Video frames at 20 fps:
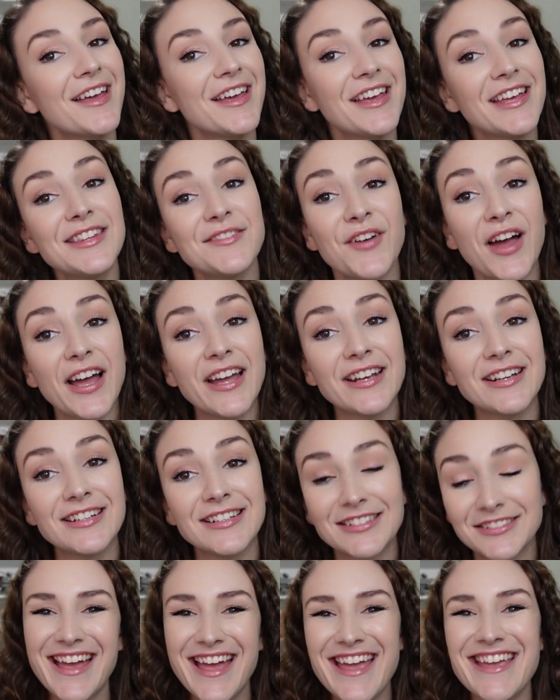It's fine.
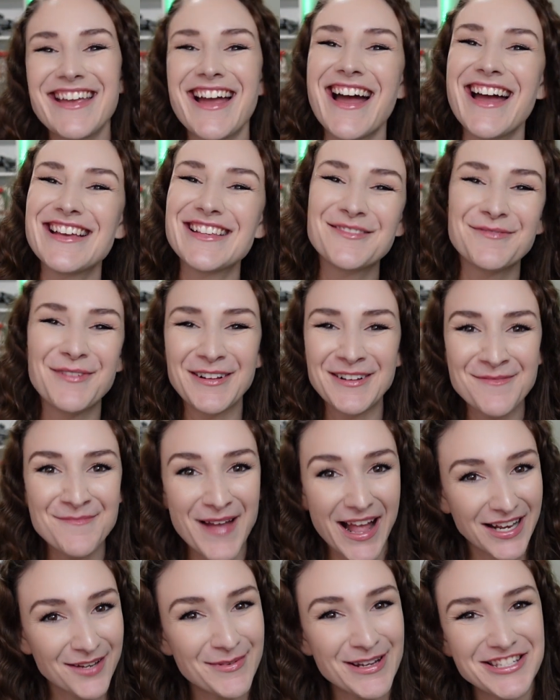Hey guys, welcome
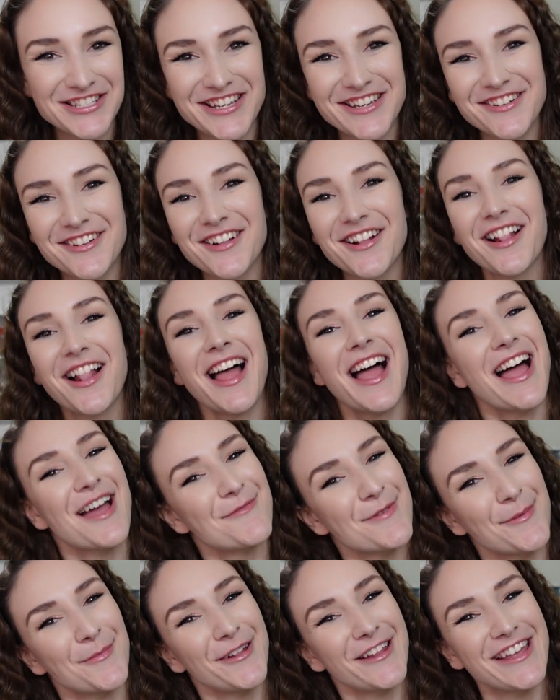back to my channel. I'm
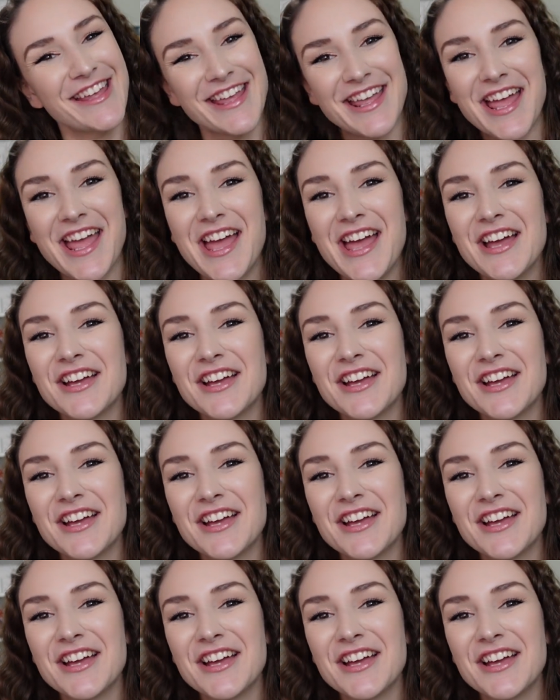Emily.